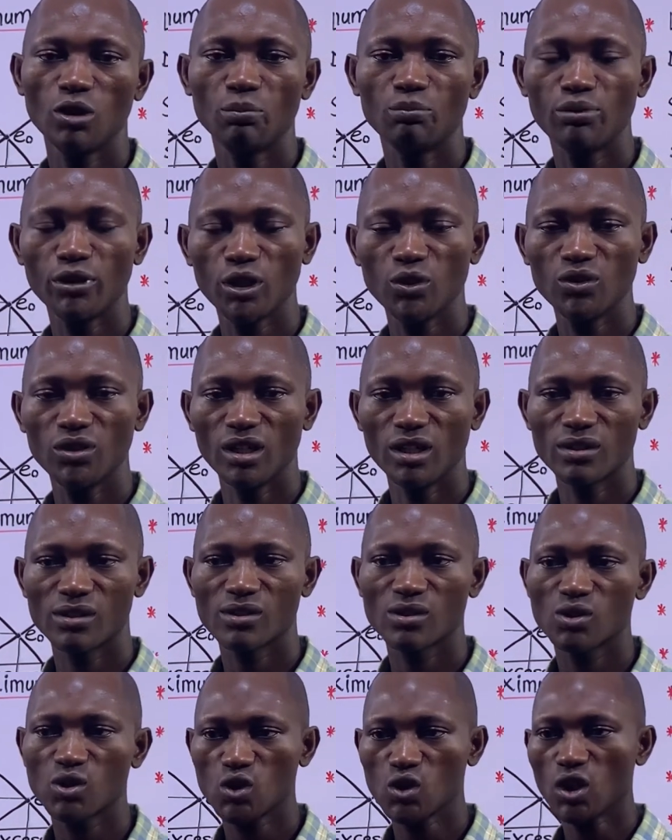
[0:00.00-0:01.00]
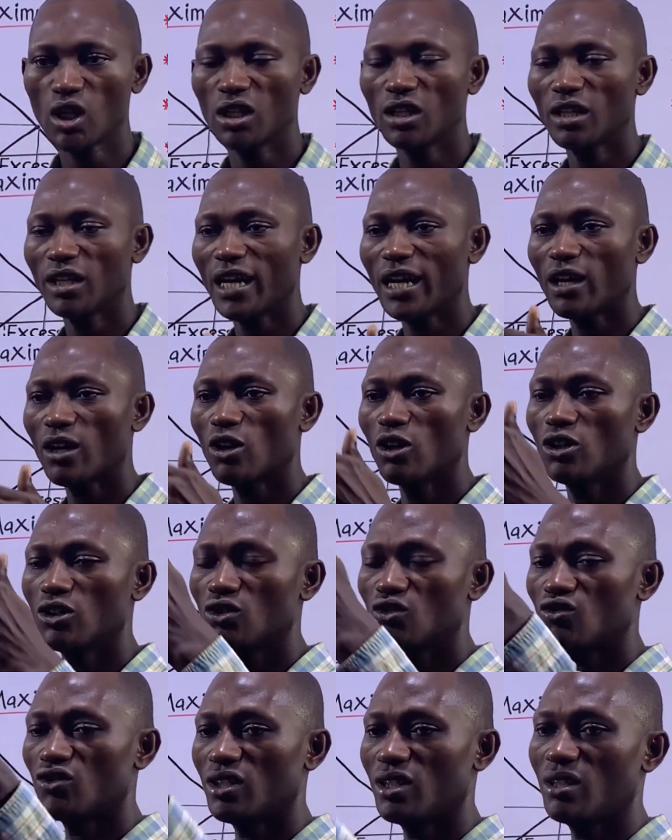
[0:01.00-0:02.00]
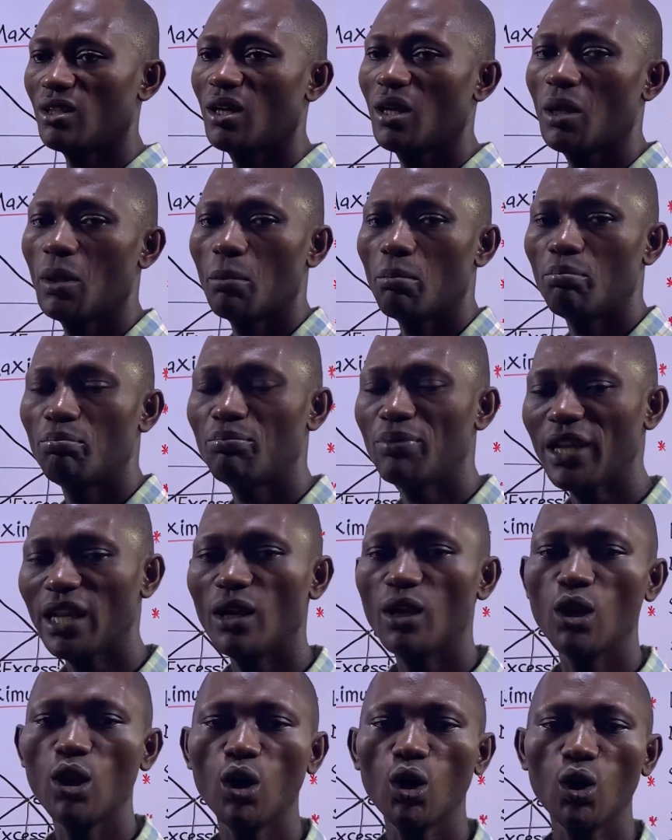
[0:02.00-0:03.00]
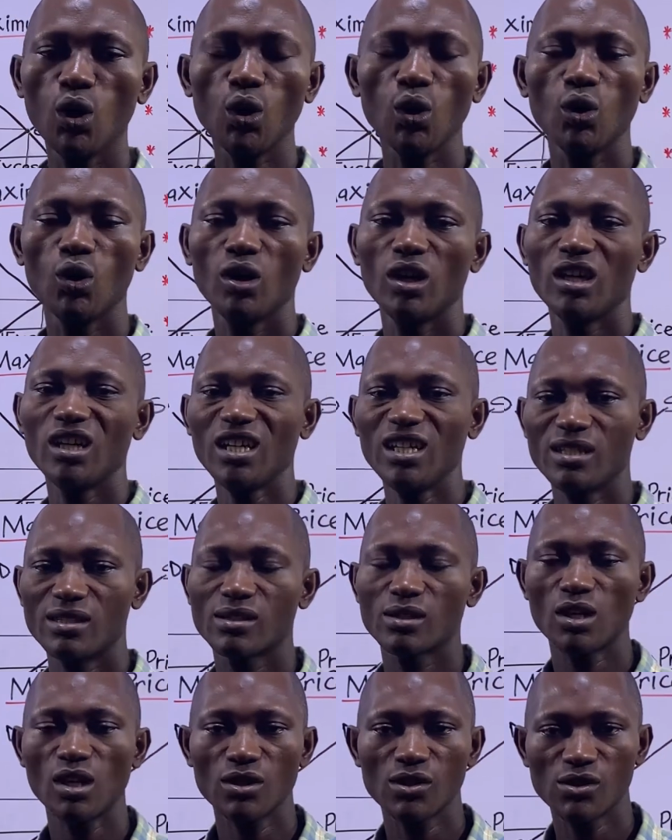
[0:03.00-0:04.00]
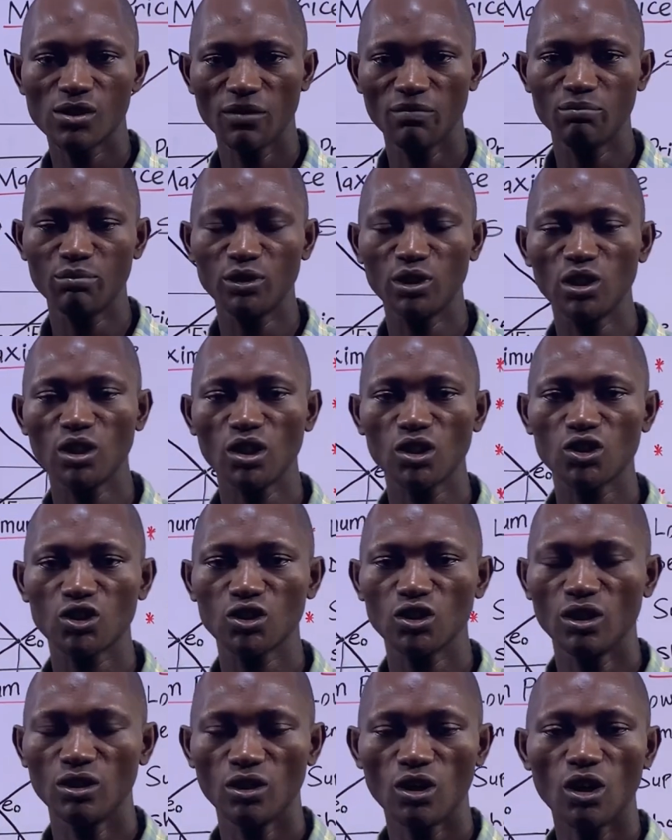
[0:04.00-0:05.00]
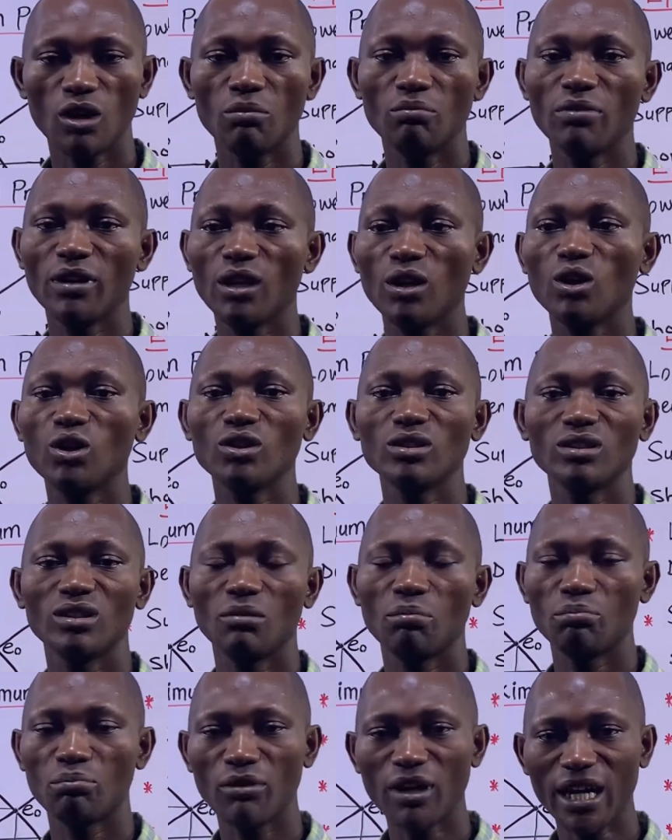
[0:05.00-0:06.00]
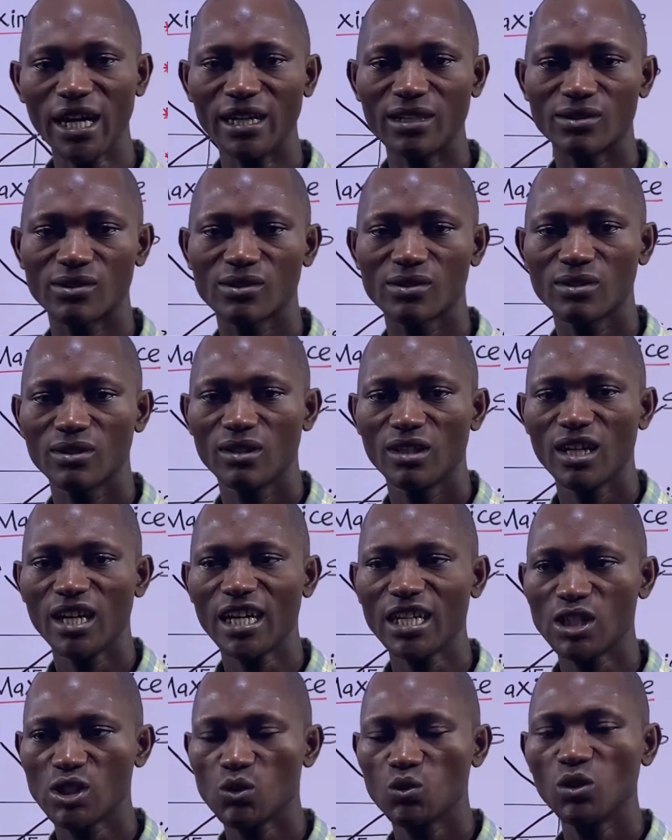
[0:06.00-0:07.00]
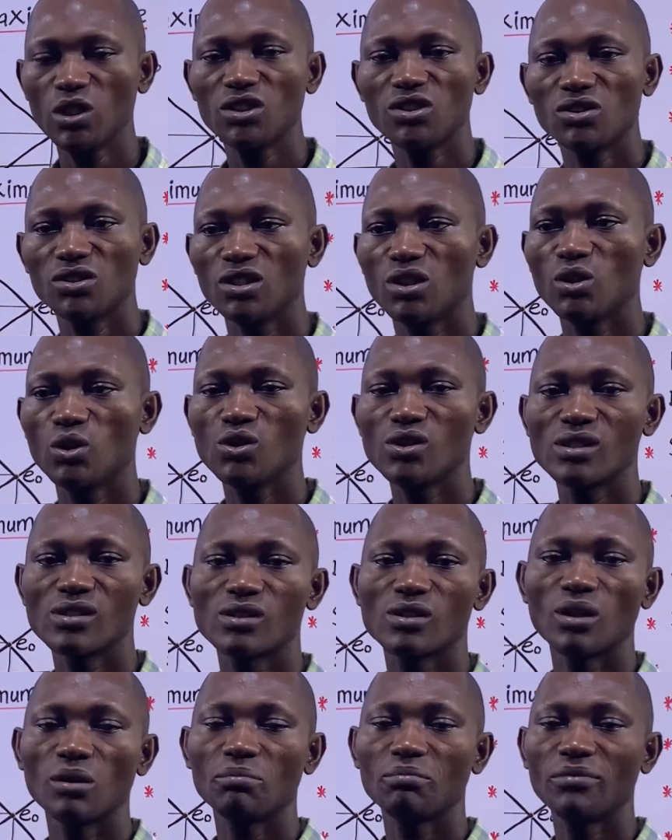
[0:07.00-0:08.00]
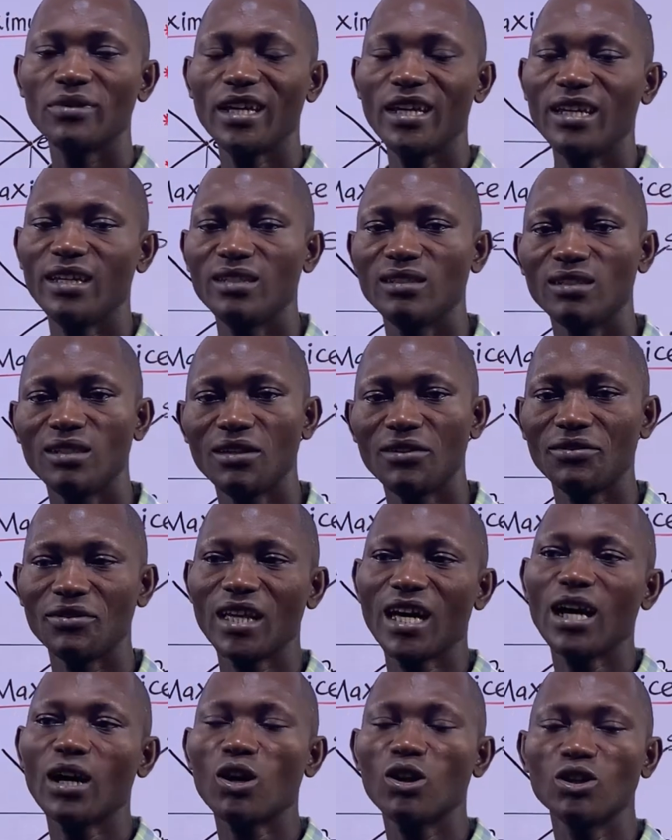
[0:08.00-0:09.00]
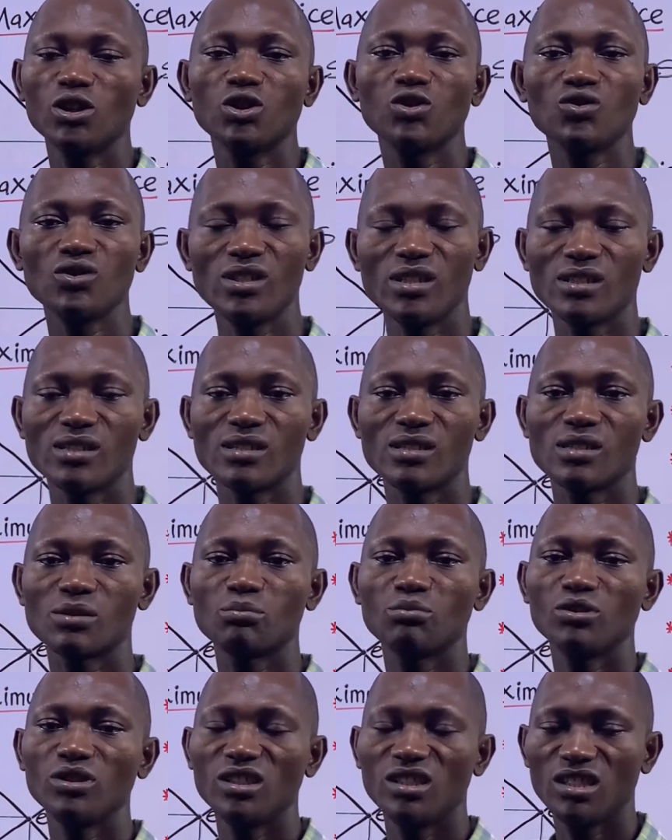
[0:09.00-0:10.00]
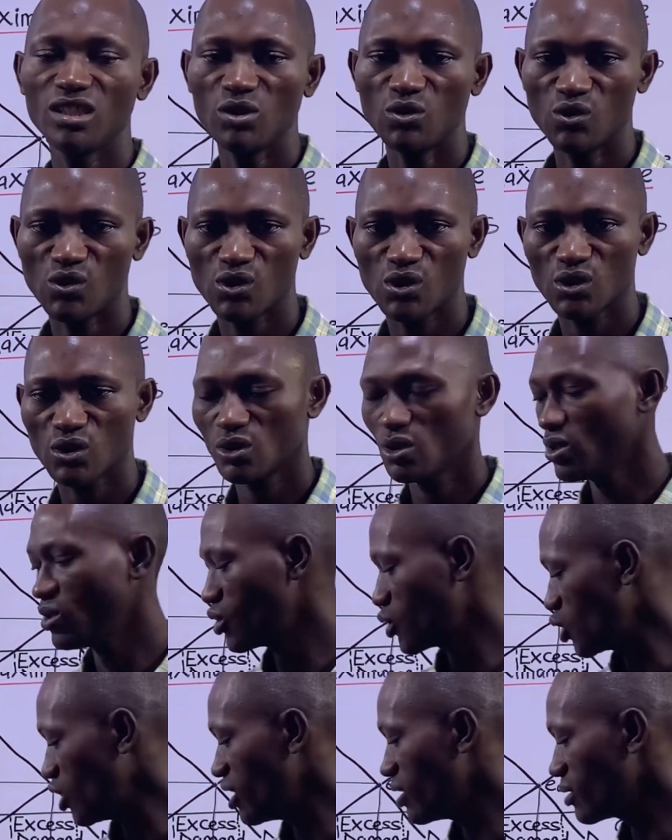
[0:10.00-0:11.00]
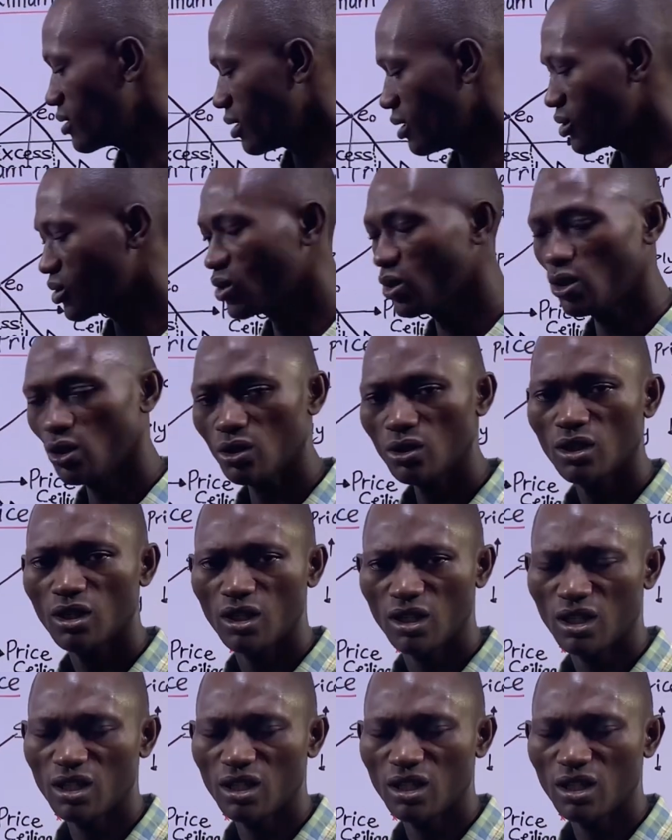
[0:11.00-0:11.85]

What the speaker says: product to another country below its cost of production, or below the price at which the goods is obtained in that country it is produced. So it's also